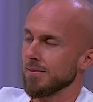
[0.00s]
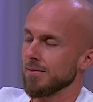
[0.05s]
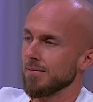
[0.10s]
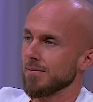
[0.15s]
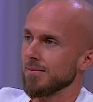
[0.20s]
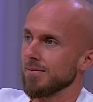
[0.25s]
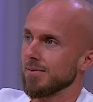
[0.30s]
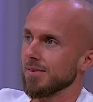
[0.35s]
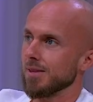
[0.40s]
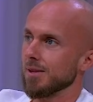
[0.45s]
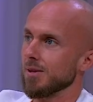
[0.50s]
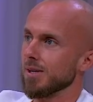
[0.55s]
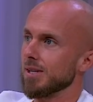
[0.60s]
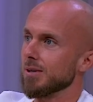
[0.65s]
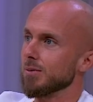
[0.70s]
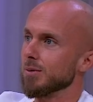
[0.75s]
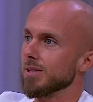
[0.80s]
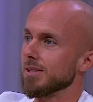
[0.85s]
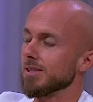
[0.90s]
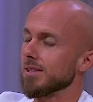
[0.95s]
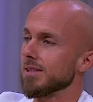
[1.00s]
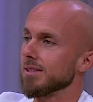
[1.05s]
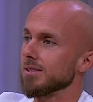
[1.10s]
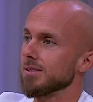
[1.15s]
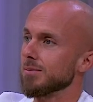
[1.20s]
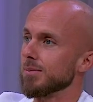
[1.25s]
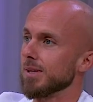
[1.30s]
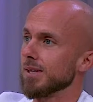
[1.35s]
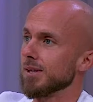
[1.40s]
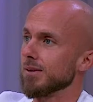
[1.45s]
you know, he reached out to
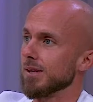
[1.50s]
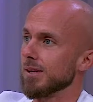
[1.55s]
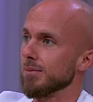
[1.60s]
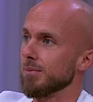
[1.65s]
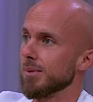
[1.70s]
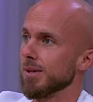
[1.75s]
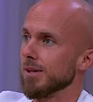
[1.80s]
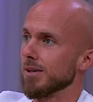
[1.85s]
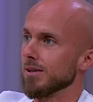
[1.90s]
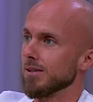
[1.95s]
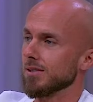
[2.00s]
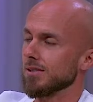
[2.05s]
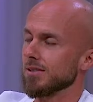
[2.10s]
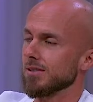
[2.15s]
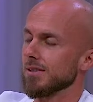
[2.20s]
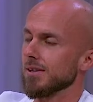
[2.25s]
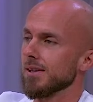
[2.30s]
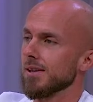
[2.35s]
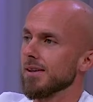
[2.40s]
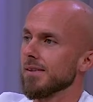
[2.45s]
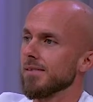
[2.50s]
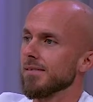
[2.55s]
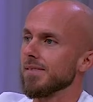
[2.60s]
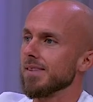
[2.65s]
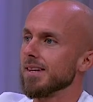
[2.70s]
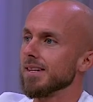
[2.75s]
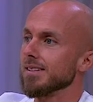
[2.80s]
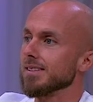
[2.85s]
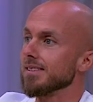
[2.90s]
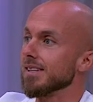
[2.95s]
my grandparents
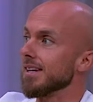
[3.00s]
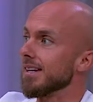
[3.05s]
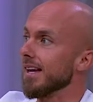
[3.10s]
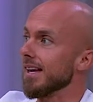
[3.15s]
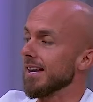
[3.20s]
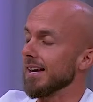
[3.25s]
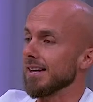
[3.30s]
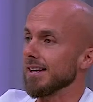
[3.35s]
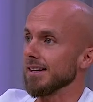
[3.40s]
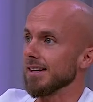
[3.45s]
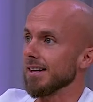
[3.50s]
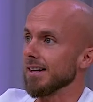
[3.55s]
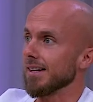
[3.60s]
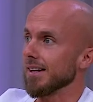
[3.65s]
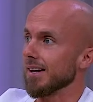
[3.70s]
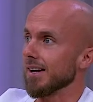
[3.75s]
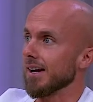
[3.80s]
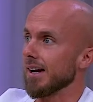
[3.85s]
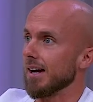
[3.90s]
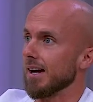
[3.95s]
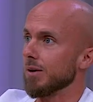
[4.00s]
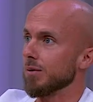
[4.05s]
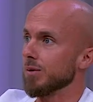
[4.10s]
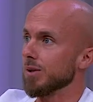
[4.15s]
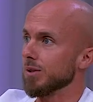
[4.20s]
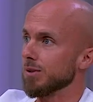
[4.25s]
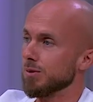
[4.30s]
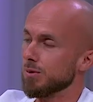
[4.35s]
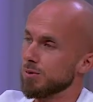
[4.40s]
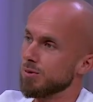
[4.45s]
and said, hey, like, I wanna
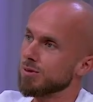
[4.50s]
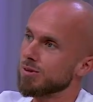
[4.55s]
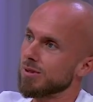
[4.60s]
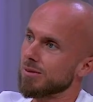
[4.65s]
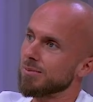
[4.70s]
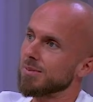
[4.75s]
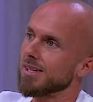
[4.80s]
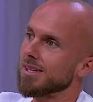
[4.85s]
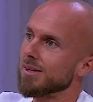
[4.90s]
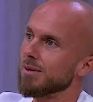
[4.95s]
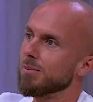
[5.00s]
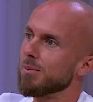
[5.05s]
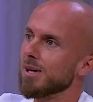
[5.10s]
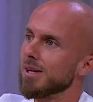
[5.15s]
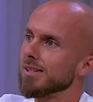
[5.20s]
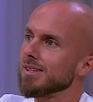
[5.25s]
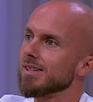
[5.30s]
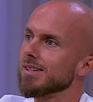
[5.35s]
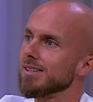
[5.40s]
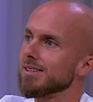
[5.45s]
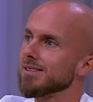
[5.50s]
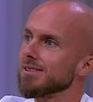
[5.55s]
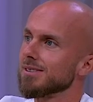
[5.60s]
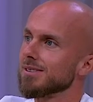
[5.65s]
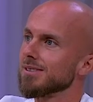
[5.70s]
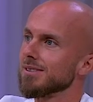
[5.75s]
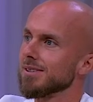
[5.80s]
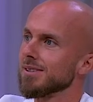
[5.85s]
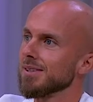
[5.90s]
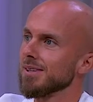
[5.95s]
do something about this.
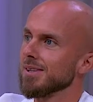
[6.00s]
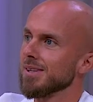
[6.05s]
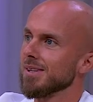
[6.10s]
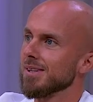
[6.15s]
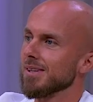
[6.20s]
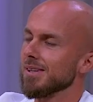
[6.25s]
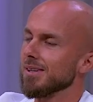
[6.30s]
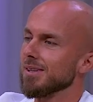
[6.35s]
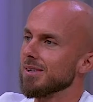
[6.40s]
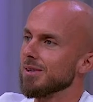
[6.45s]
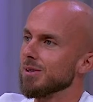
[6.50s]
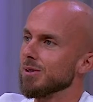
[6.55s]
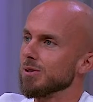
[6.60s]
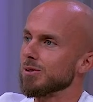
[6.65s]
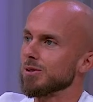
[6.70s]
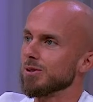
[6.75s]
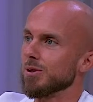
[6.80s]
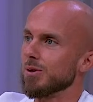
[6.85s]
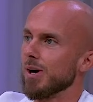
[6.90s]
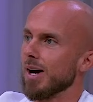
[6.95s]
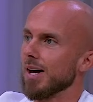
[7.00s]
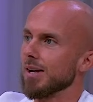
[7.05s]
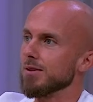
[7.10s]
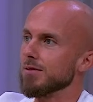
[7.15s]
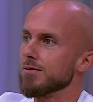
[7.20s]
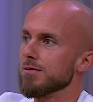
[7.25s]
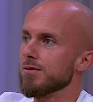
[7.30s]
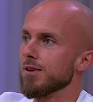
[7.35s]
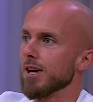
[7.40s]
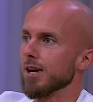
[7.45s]
You know, so at a
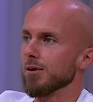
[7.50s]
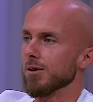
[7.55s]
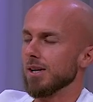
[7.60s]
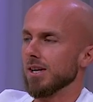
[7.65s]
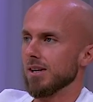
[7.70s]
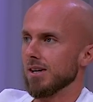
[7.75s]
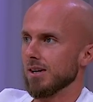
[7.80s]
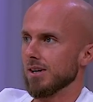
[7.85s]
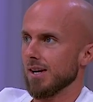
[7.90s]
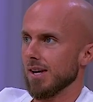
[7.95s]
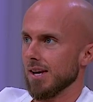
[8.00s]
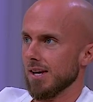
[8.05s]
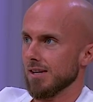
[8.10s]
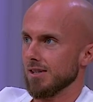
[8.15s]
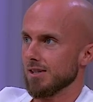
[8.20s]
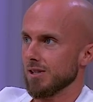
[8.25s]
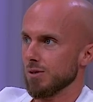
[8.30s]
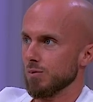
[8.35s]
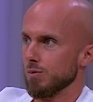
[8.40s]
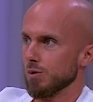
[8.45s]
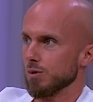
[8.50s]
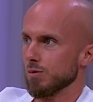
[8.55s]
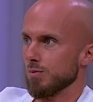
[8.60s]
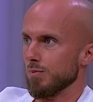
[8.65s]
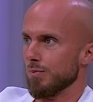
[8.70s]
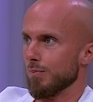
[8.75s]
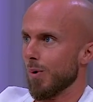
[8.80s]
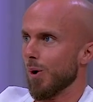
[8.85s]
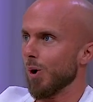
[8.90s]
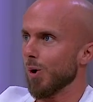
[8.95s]
very young age, he was
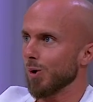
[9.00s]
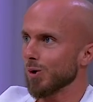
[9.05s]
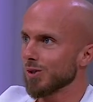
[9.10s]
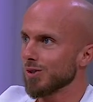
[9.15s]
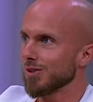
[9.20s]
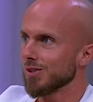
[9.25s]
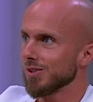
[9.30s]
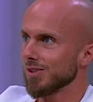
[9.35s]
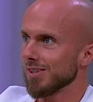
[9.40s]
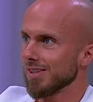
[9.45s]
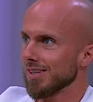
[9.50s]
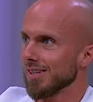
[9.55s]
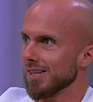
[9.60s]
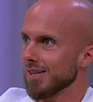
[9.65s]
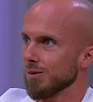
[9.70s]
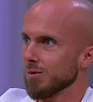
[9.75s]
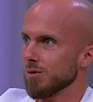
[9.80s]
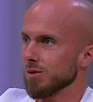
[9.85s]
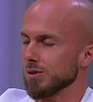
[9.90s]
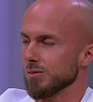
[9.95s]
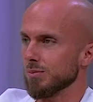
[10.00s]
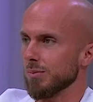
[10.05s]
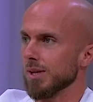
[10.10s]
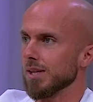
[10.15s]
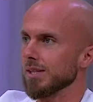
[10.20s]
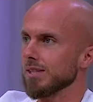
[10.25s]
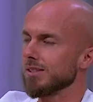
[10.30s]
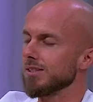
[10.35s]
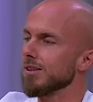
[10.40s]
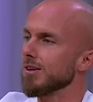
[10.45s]
marked. Mm-hmm. He was
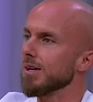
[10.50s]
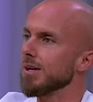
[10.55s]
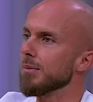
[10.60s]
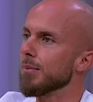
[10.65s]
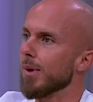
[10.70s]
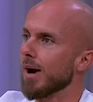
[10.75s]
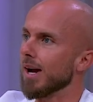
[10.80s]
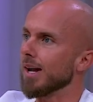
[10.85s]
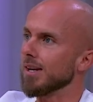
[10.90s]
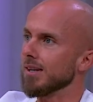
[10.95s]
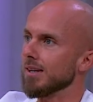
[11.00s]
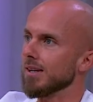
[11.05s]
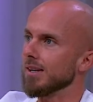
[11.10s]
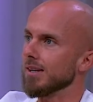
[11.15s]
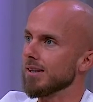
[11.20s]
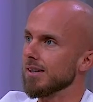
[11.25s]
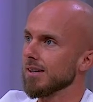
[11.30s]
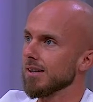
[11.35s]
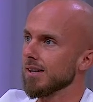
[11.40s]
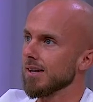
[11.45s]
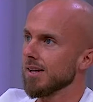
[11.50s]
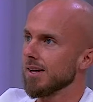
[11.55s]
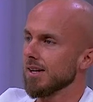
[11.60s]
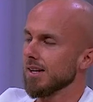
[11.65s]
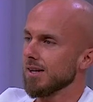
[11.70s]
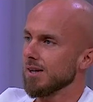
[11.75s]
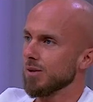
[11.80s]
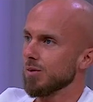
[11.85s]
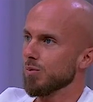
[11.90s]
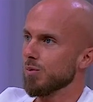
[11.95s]
military-minded. Mm-hmm.
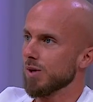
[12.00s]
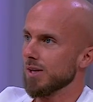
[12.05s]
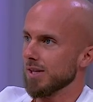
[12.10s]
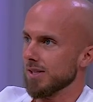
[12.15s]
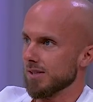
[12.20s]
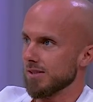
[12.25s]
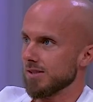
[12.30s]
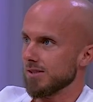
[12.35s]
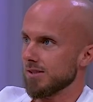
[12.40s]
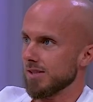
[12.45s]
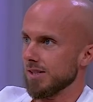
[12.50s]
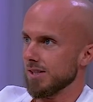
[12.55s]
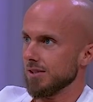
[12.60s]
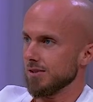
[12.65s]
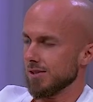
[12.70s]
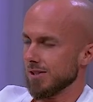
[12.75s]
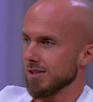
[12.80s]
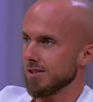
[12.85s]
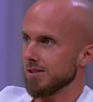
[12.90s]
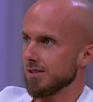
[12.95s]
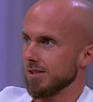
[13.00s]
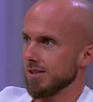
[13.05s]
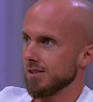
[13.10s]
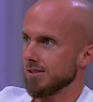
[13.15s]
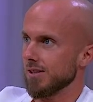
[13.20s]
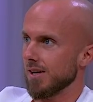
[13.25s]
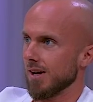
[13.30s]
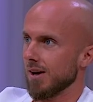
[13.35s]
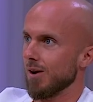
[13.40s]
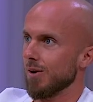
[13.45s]
He wanted to seek justice
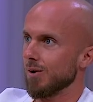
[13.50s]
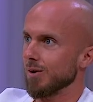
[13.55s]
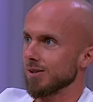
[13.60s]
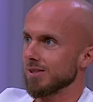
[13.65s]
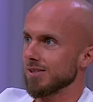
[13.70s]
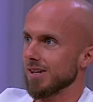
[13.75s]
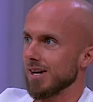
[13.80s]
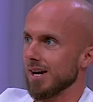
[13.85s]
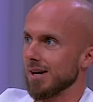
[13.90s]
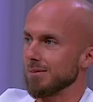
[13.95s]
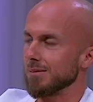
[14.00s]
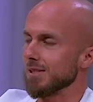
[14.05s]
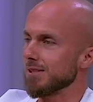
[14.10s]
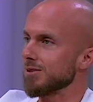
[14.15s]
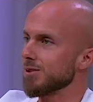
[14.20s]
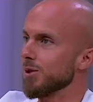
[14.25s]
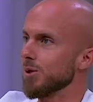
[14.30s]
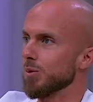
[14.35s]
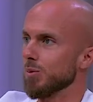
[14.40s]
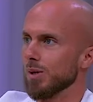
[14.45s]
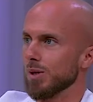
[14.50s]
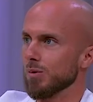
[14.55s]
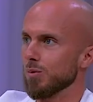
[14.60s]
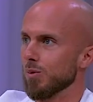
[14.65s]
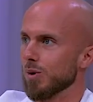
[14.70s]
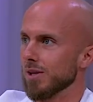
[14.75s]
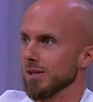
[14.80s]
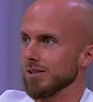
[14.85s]
at all times. That's who he was. That's